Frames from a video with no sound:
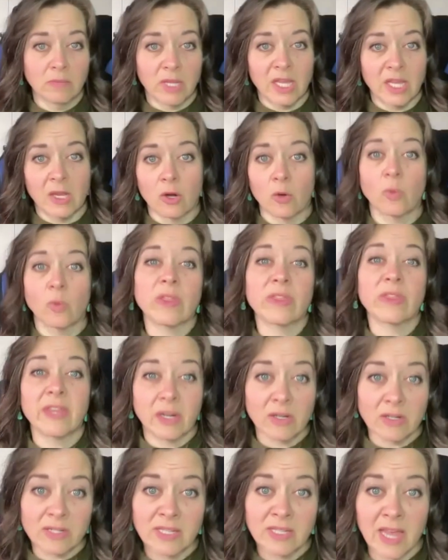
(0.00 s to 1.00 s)
hear what
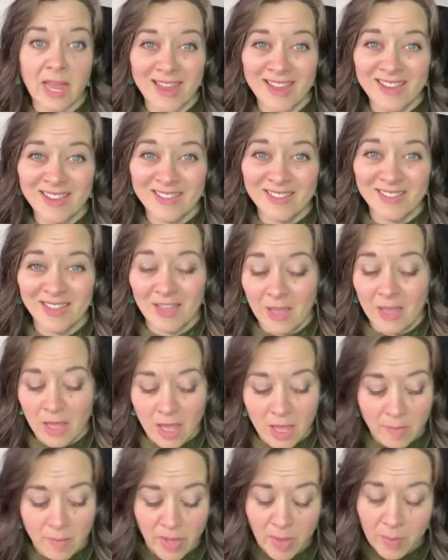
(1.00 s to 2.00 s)
they're saying
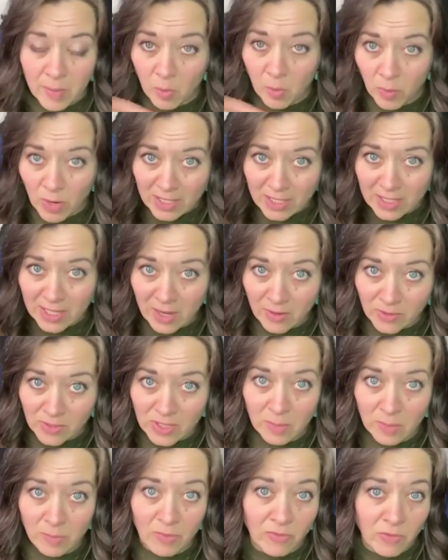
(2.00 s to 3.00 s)
and maybe write
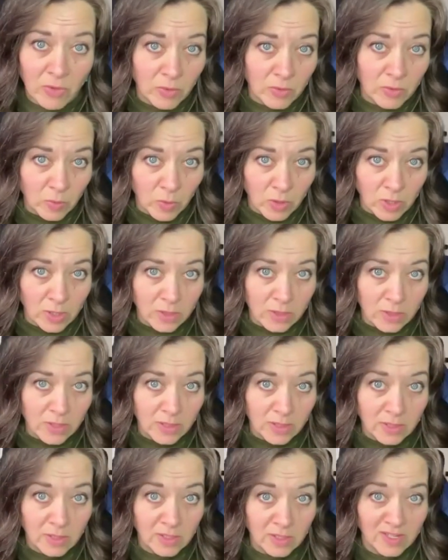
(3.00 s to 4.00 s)
down some of those
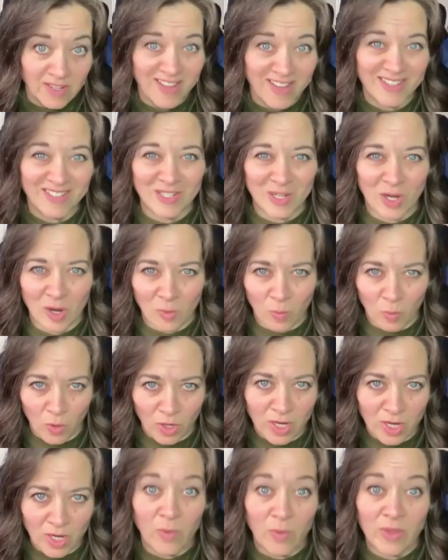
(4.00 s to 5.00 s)
words and start
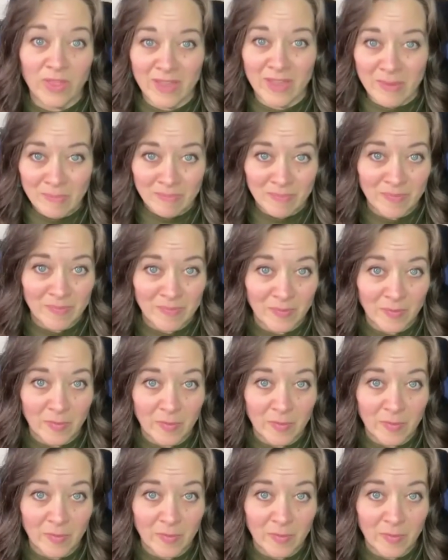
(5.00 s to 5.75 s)
working with them?